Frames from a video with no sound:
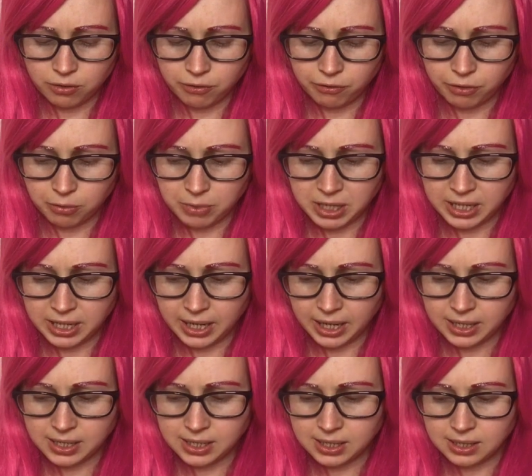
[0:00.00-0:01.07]
from
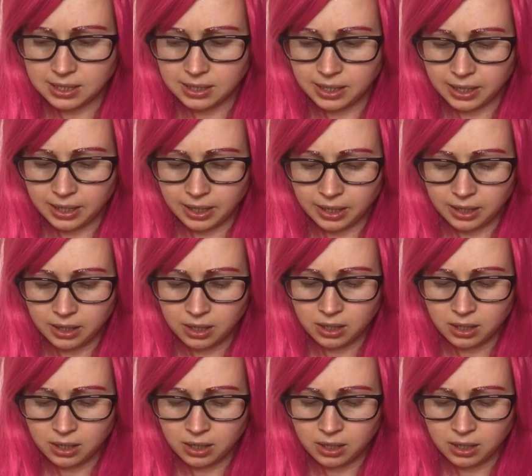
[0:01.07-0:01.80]
yesterday?